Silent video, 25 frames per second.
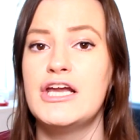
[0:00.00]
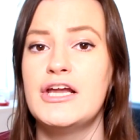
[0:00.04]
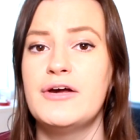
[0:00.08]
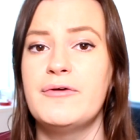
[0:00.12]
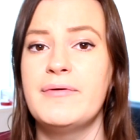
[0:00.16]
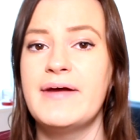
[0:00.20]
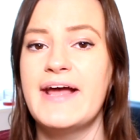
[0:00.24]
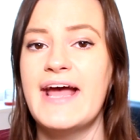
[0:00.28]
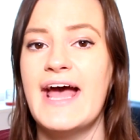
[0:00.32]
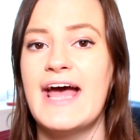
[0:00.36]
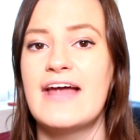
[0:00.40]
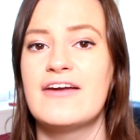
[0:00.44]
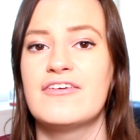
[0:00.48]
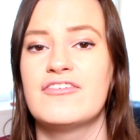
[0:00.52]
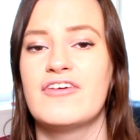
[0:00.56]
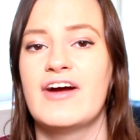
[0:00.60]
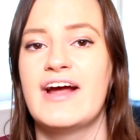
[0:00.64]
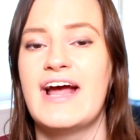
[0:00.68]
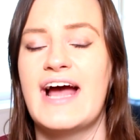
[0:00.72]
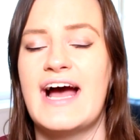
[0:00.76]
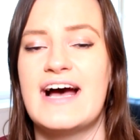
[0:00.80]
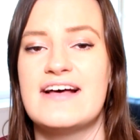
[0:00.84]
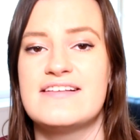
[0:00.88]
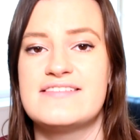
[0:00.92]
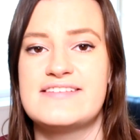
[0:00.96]
Louis
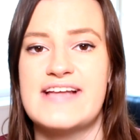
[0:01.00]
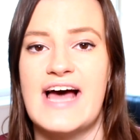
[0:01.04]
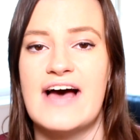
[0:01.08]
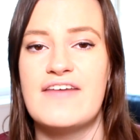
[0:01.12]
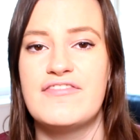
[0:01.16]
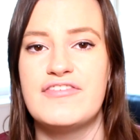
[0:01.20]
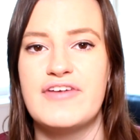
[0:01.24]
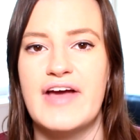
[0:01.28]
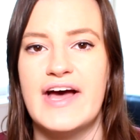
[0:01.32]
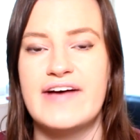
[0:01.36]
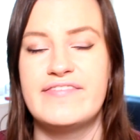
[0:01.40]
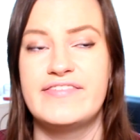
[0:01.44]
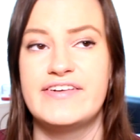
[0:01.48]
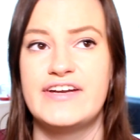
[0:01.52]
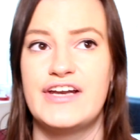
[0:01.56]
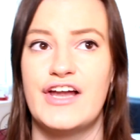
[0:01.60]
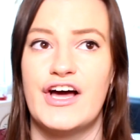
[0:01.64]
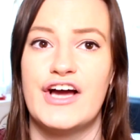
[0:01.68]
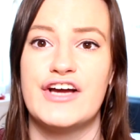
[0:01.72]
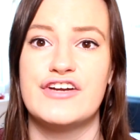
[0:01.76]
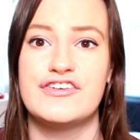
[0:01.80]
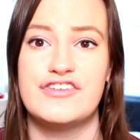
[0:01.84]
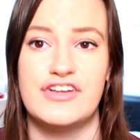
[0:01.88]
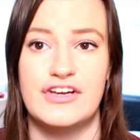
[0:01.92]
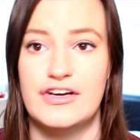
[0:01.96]
Enright asked, have you ever
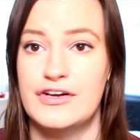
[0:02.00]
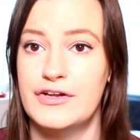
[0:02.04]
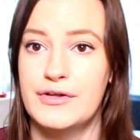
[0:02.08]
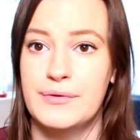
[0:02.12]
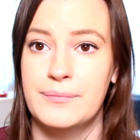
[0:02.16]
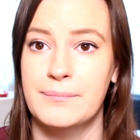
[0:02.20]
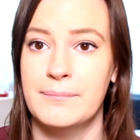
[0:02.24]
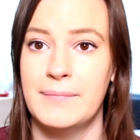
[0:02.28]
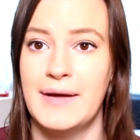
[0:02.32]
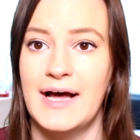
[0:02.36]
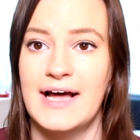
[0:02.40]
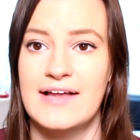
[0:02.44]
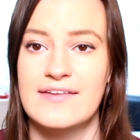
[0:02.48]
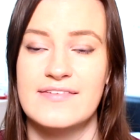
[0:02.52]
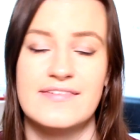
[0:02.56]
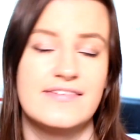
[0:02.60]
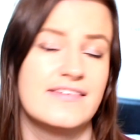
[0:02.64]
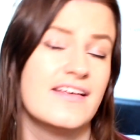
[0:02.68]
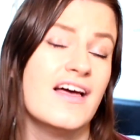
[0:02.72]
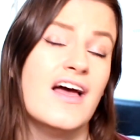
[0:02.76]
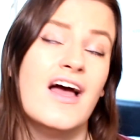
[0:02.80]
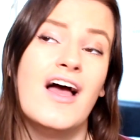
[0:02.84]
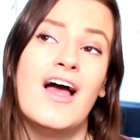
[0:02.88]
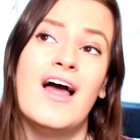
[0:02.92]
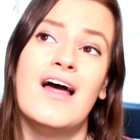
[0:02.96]
liked loom
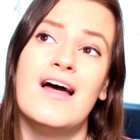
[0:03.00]
bands?